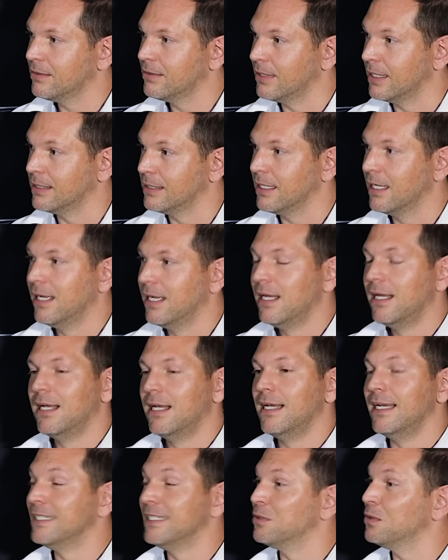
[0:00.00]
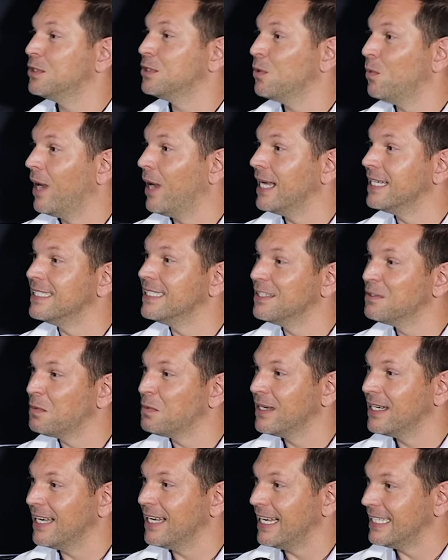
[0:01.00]
right? It's also why I didn't
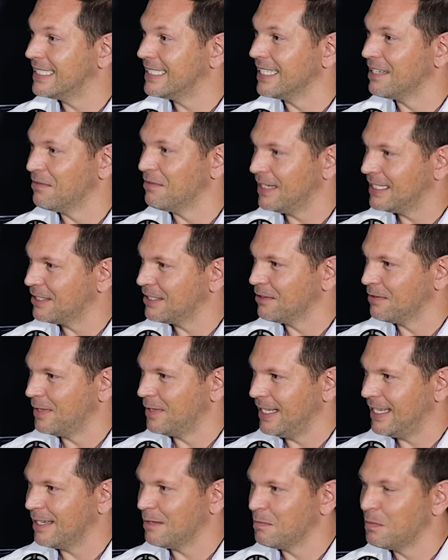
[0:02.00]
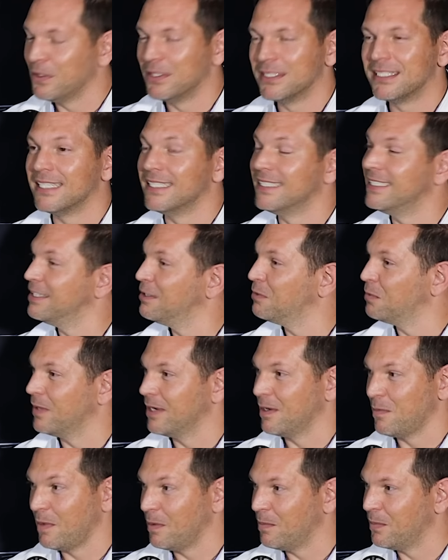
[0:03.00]
want to enter Investor of the Year, because I didn't
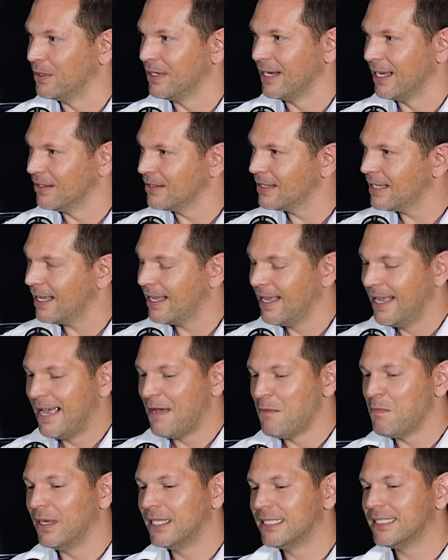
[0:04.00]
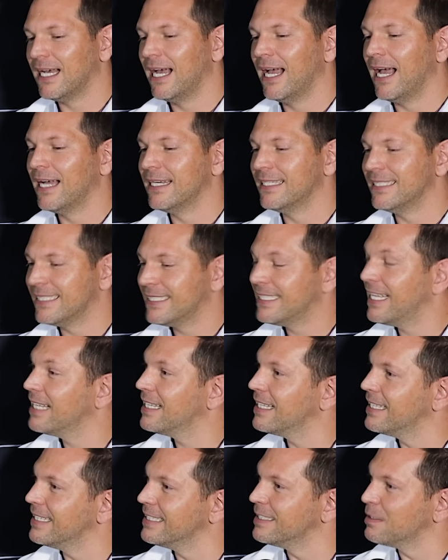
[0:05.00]
want to be put out there. But I understand
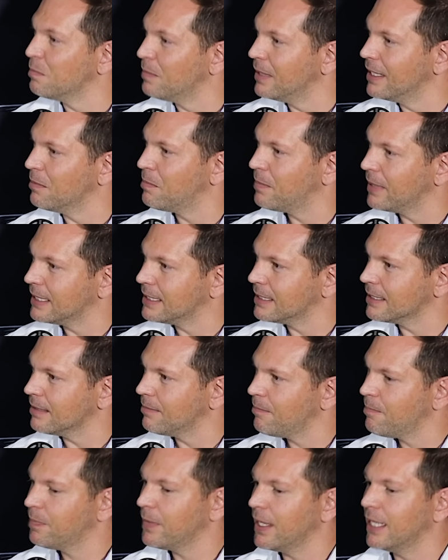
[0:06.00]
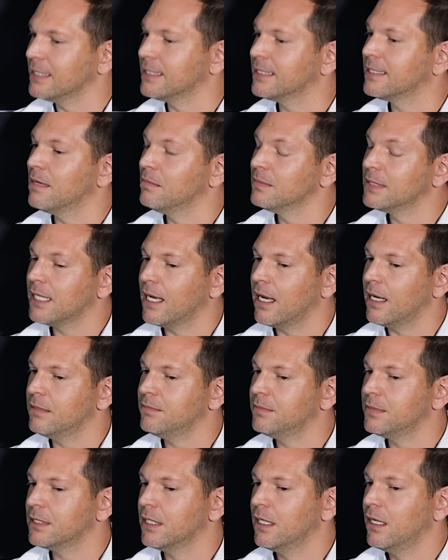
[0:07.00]
that there's a bigger picture. And
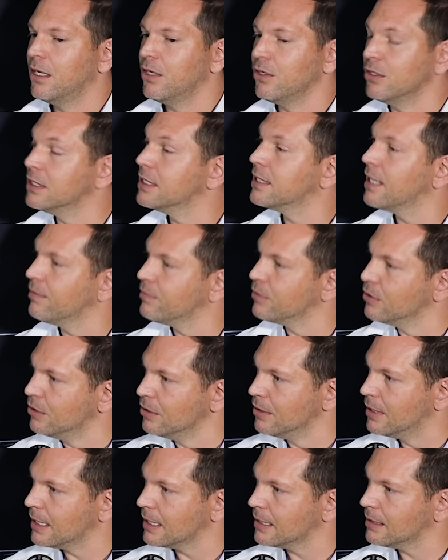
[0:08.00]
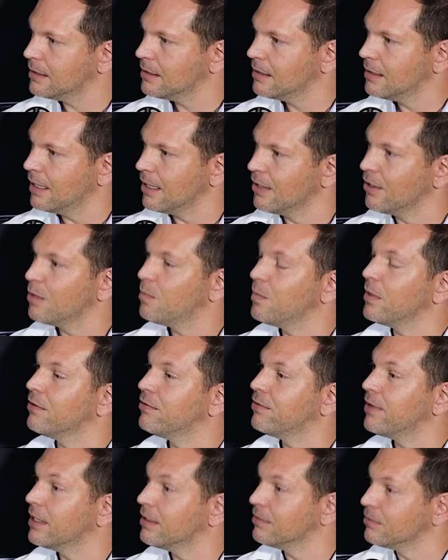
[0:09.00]
sometimes you just have to do things and not be
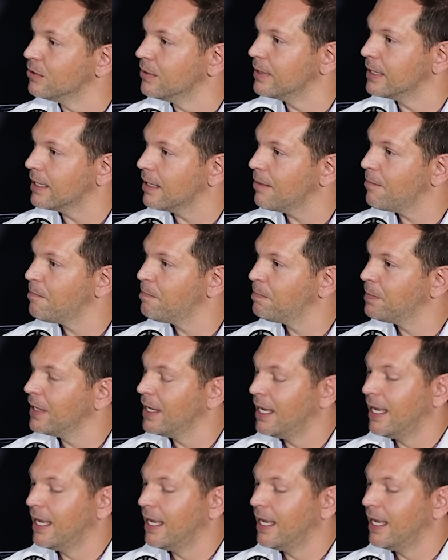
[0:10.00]
afraid of doing them.